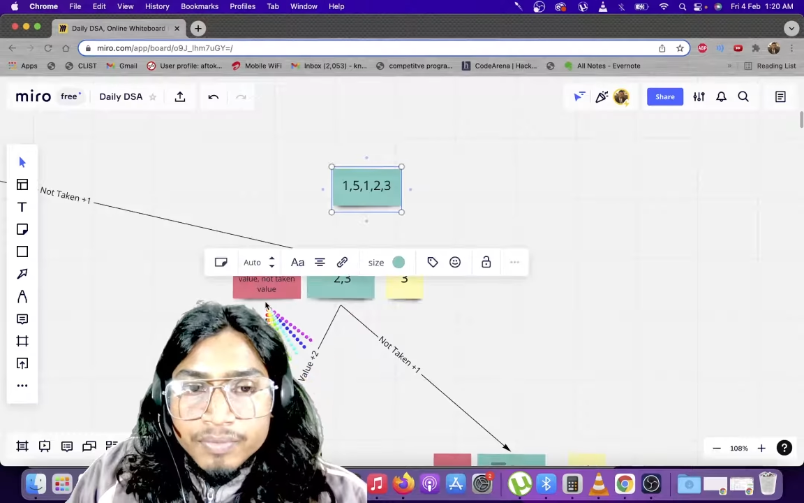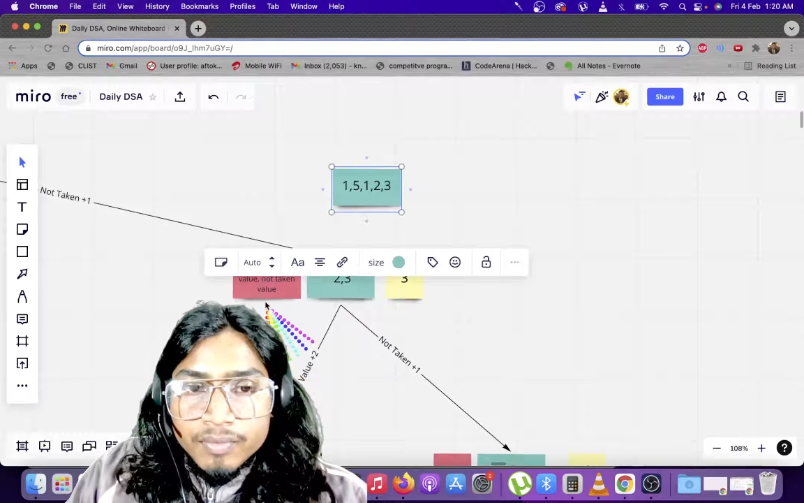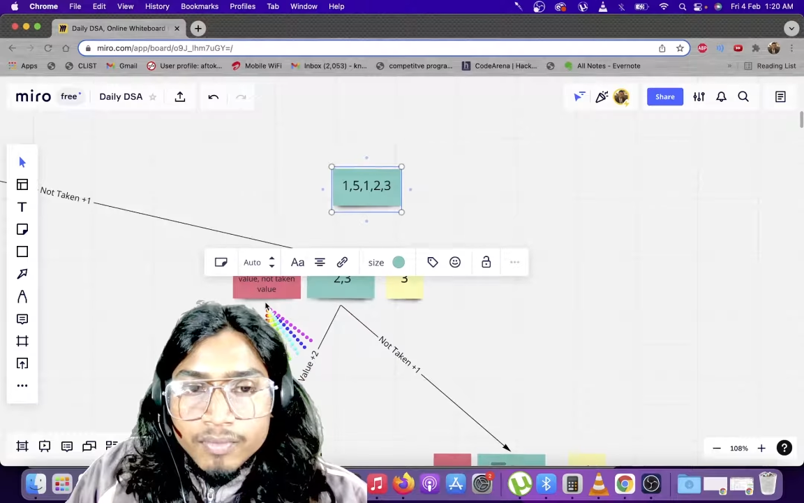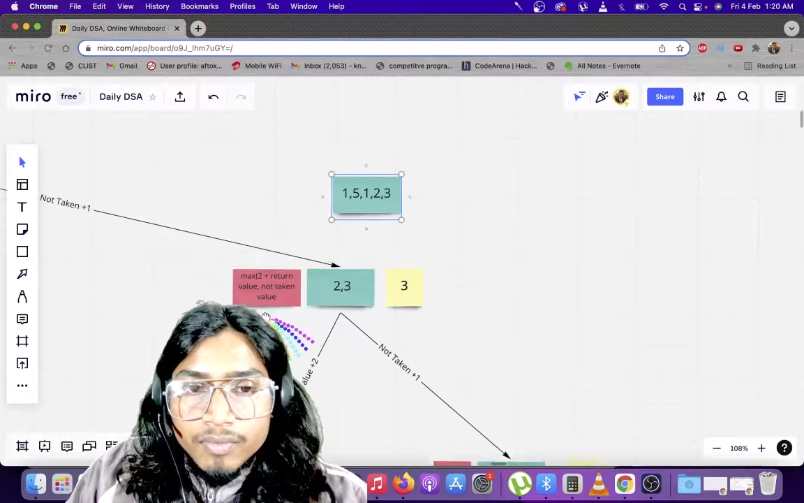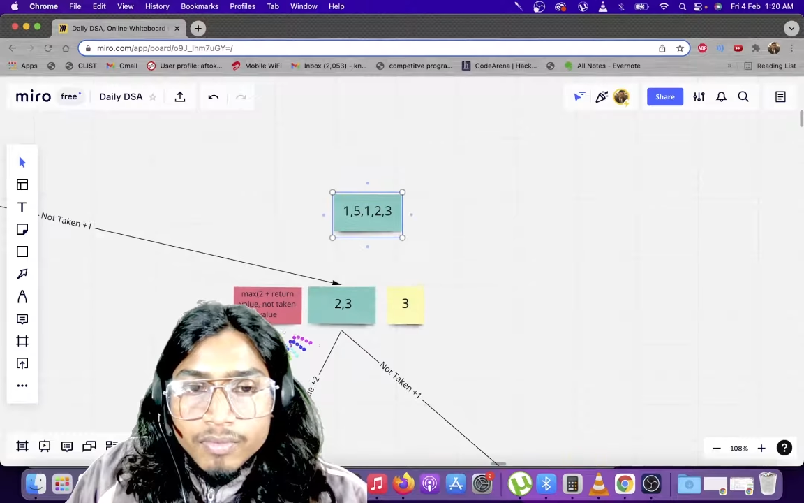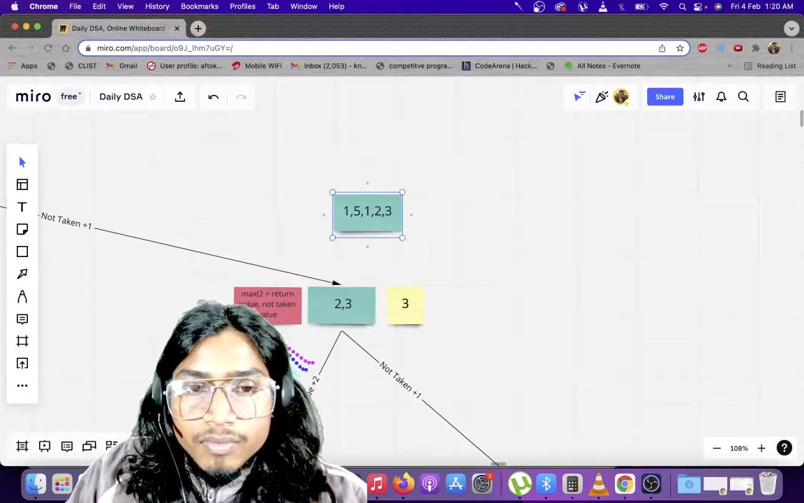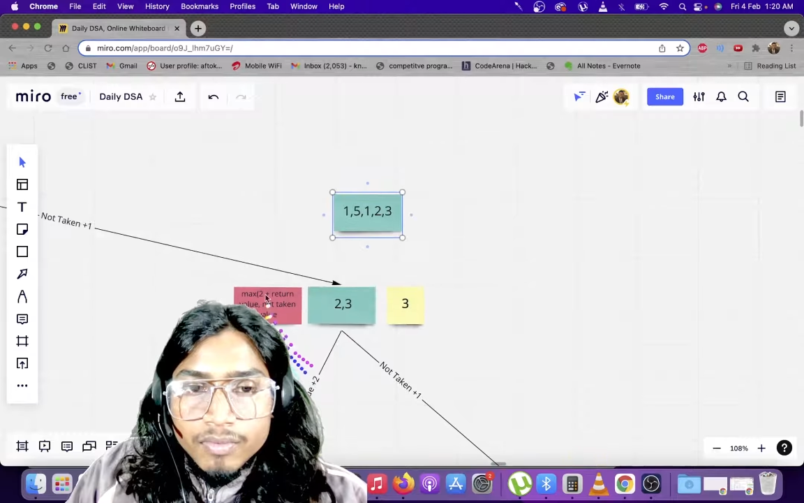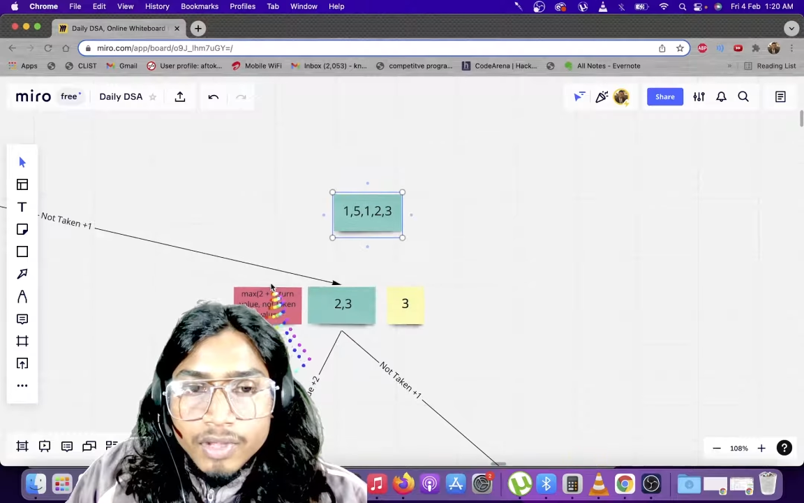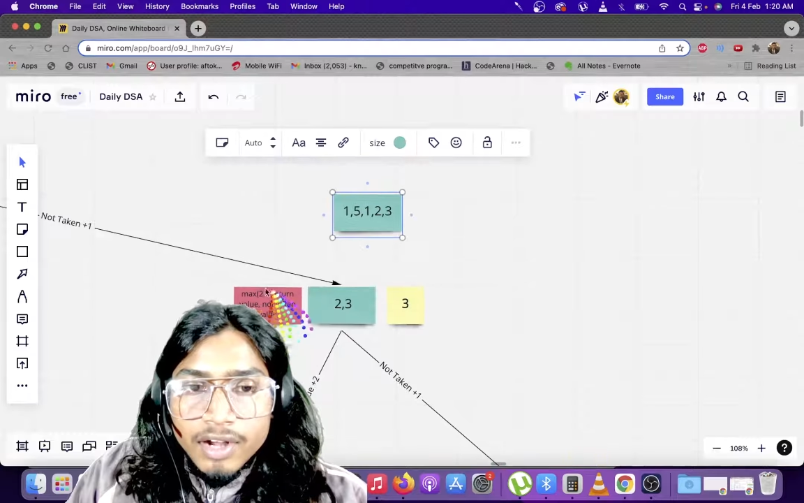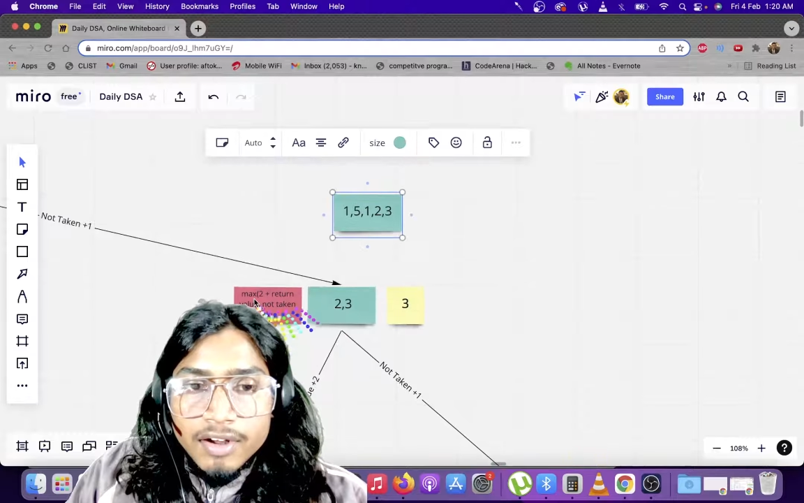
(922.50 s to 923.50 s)

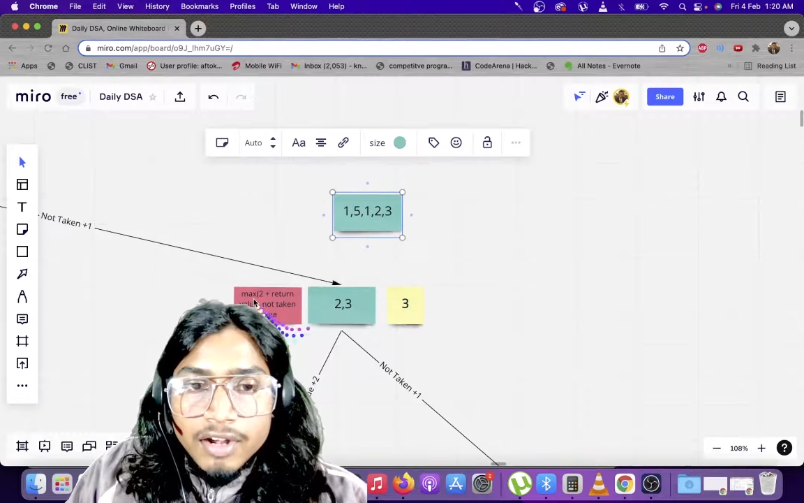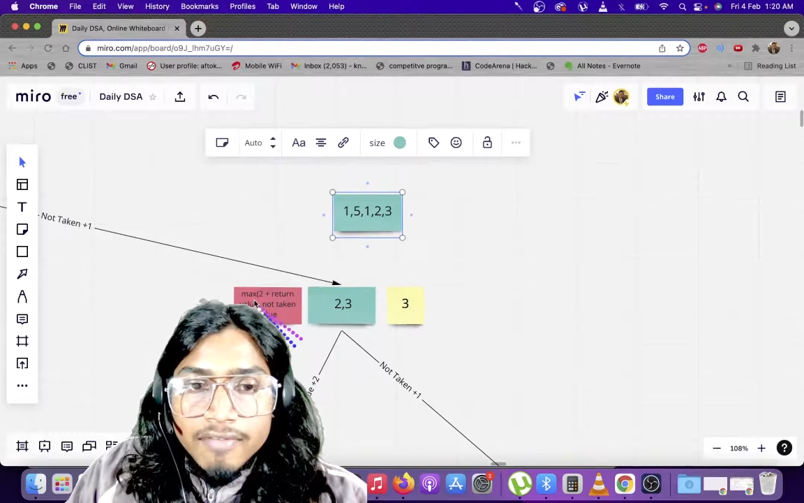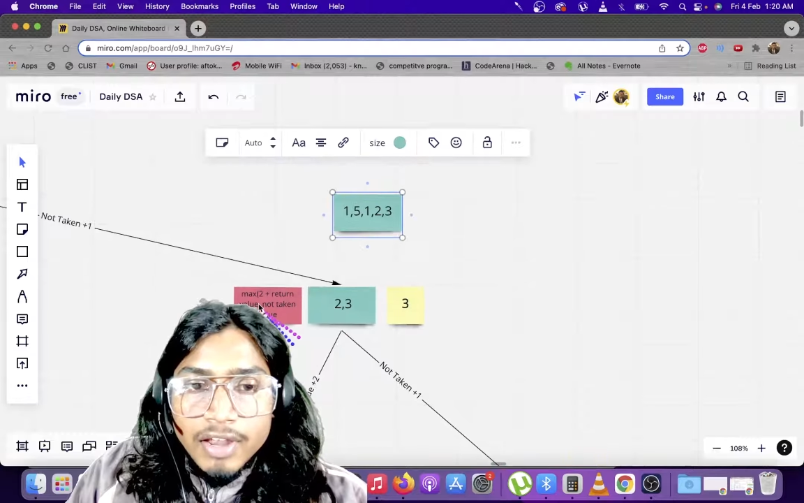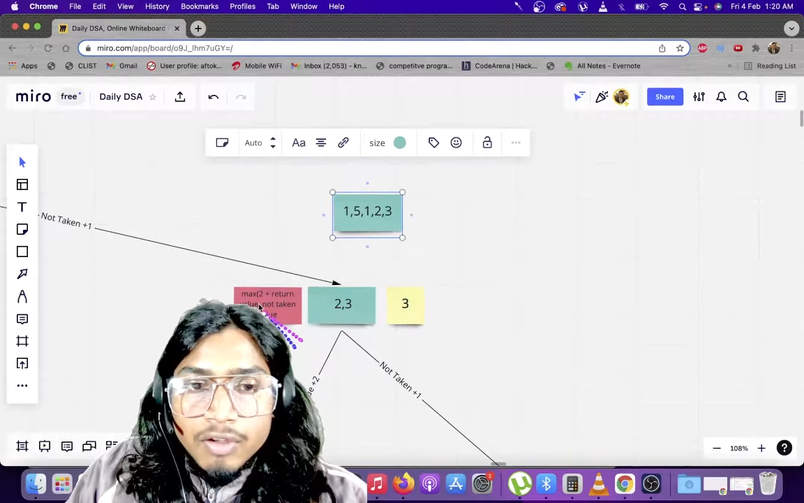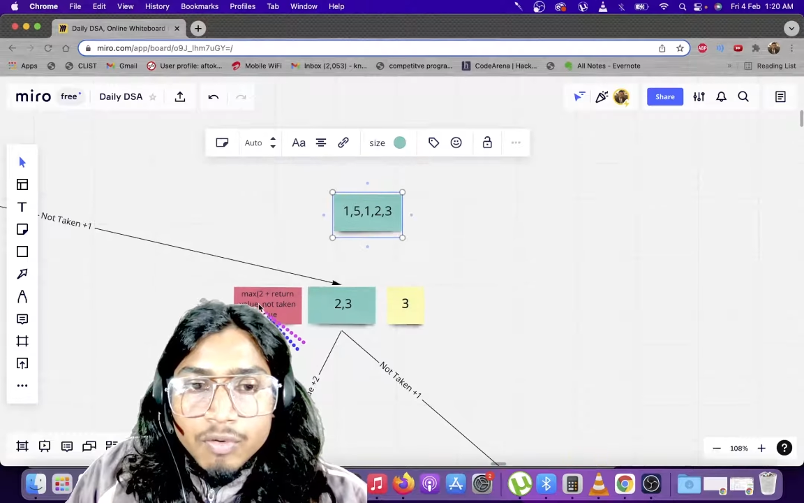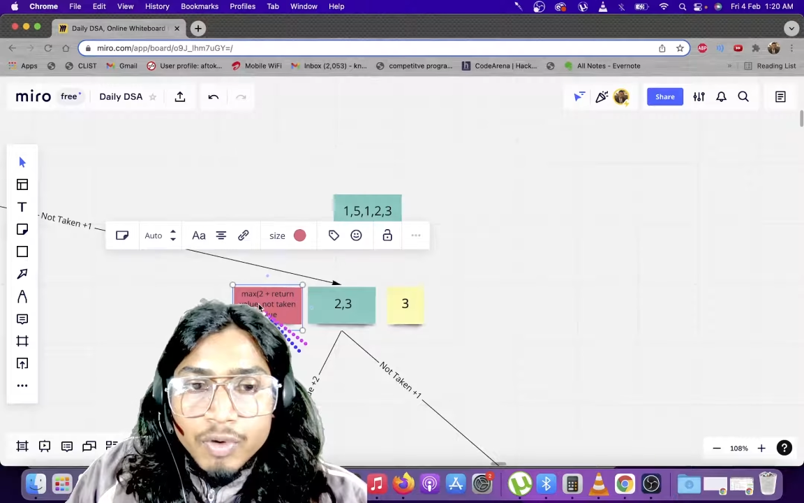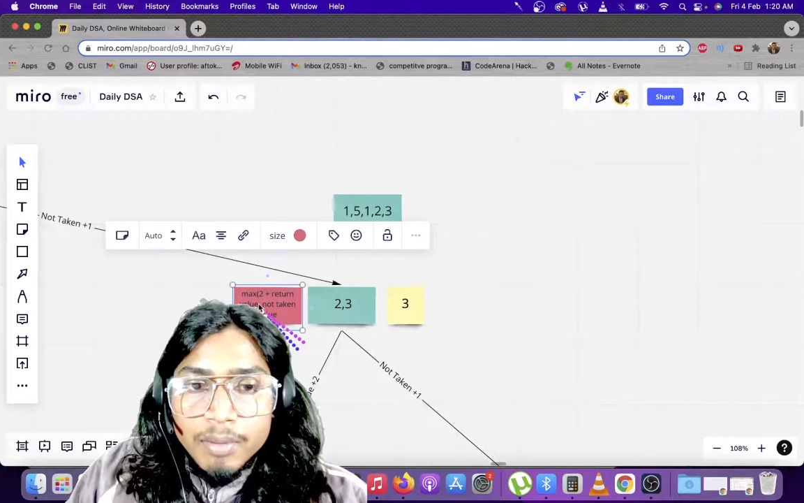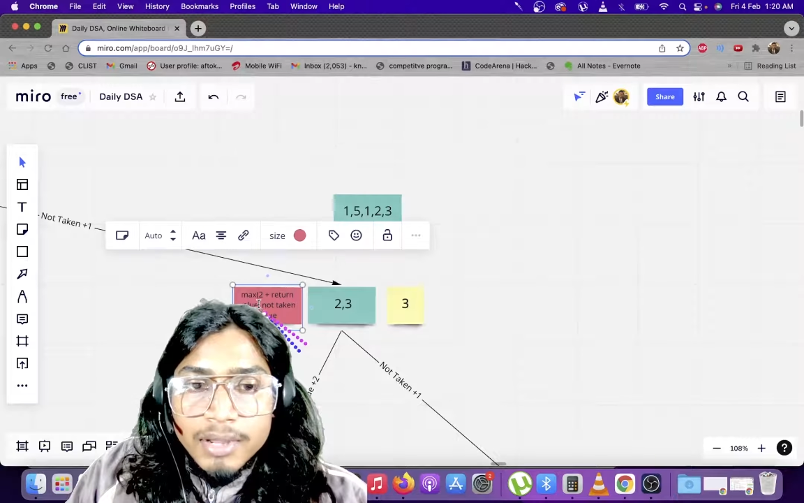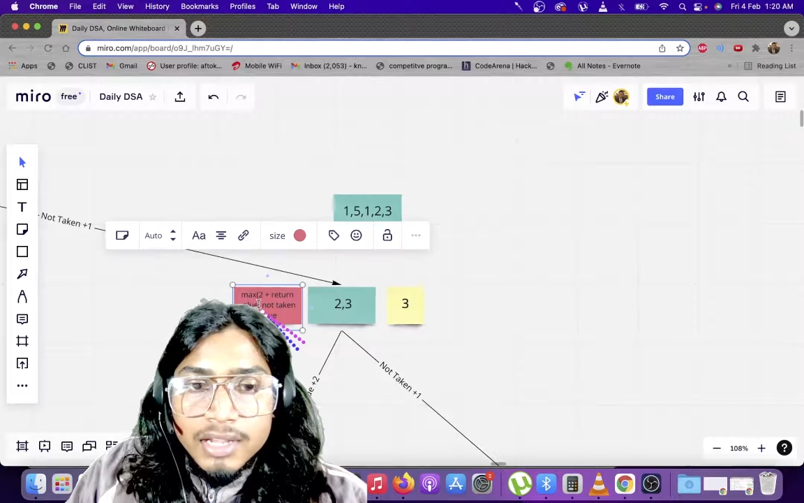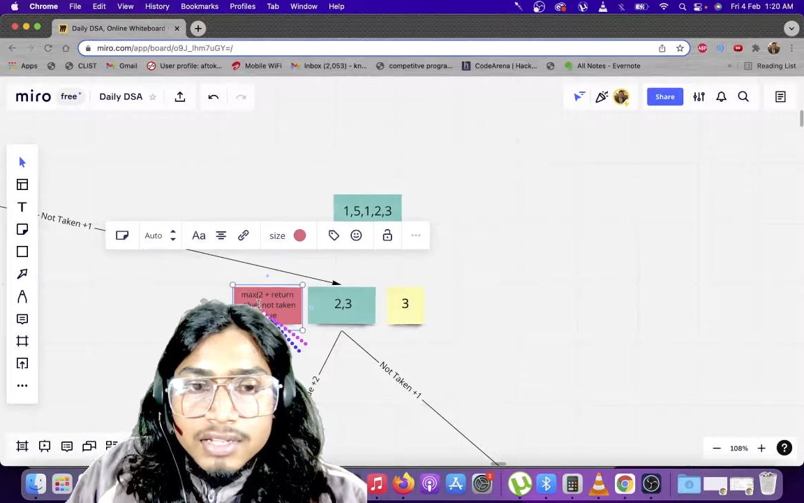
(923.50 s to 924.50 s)
return value
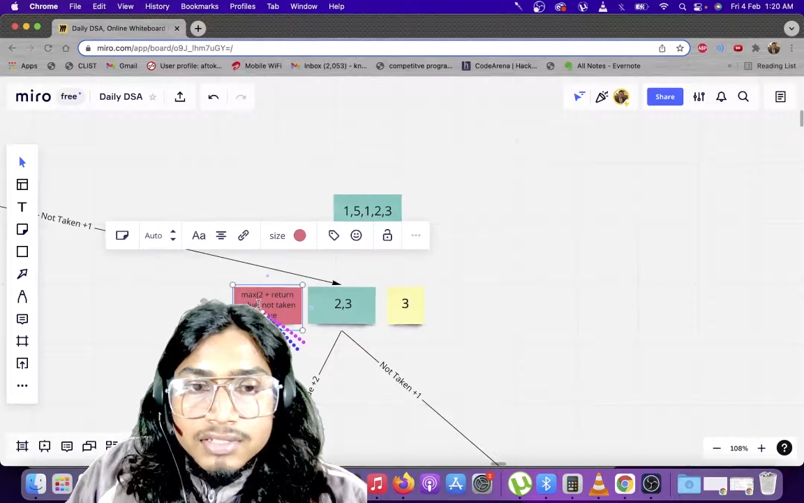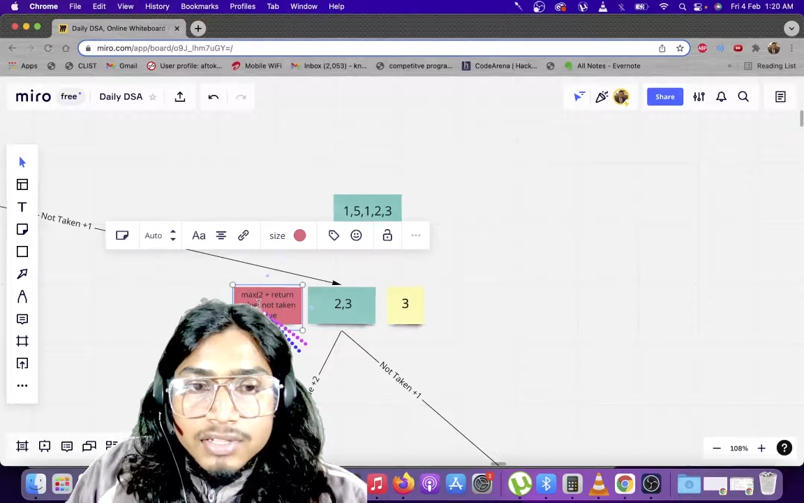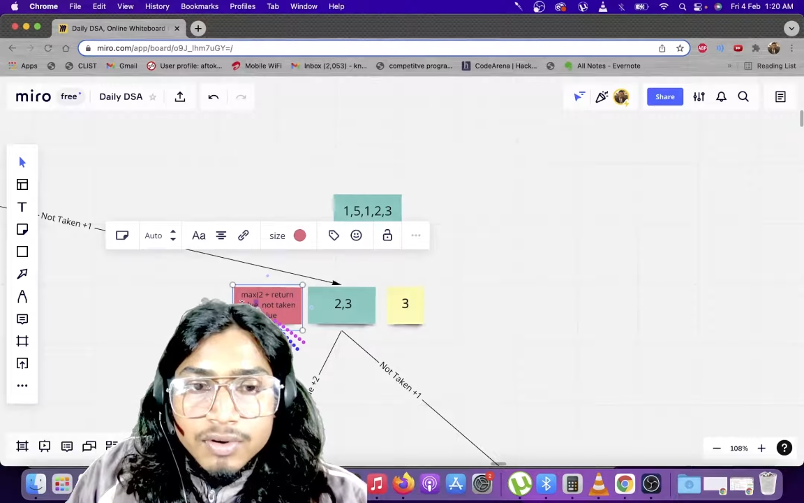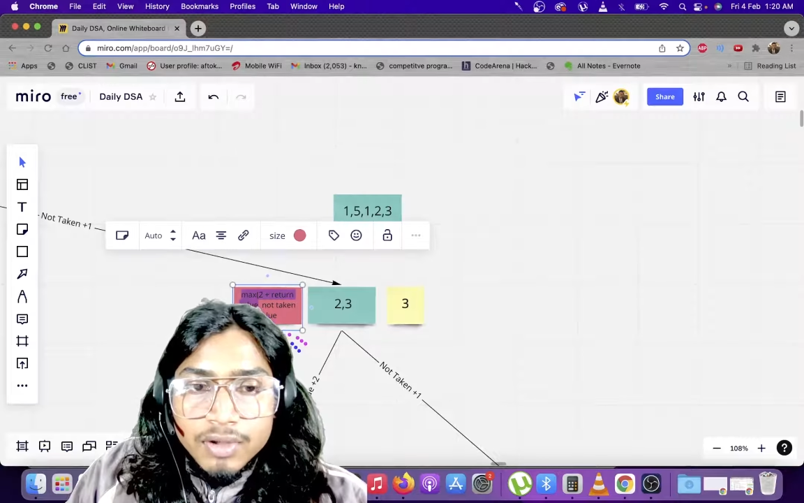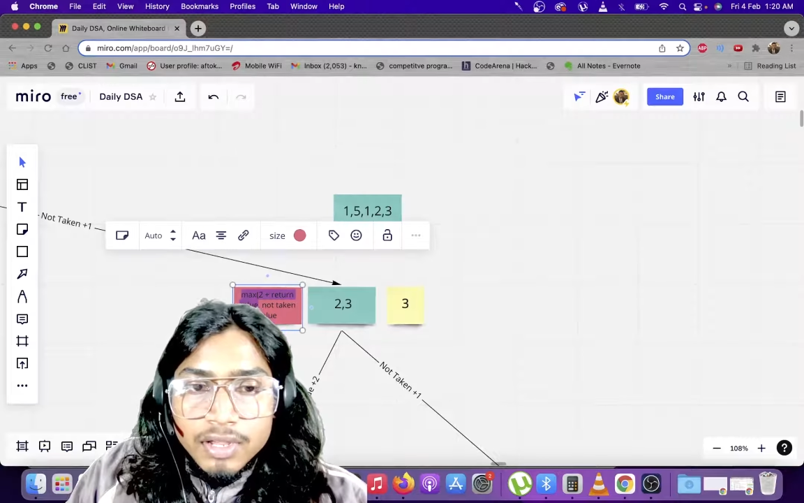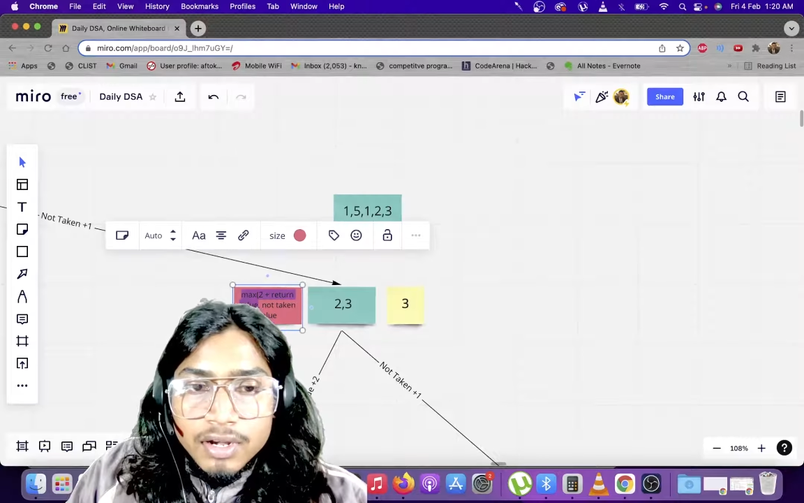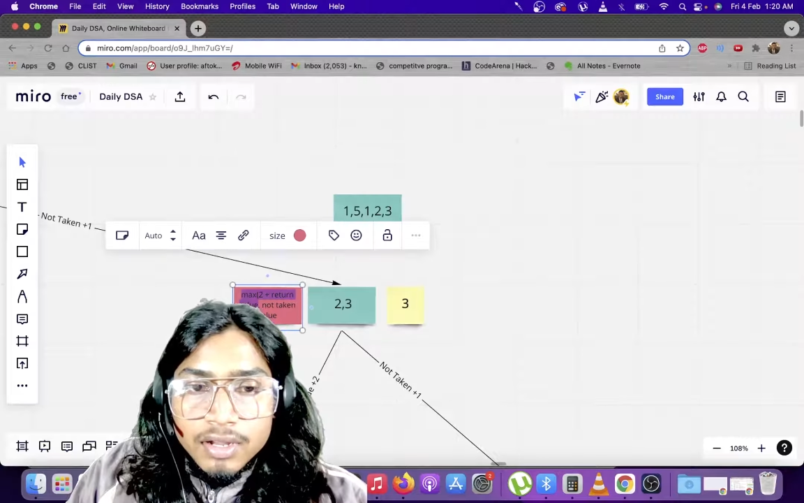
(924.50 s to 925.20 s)
will be 0 here,